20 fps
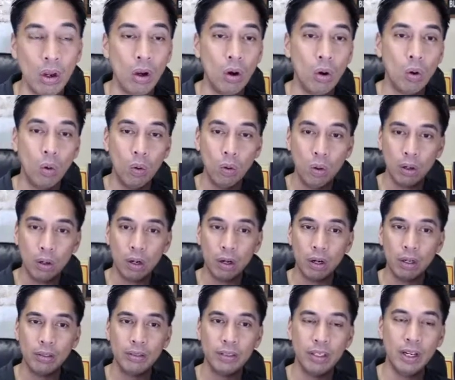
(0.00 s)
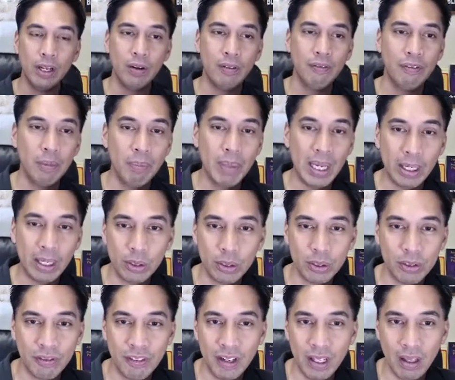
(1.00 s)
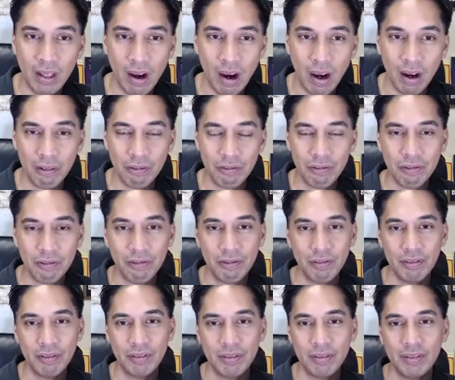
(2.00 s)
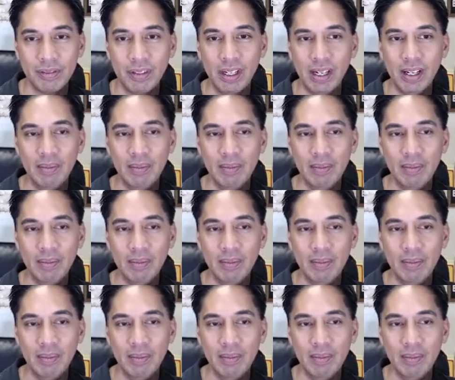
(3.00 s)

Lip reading: Or, you know, if the petals fell off, right?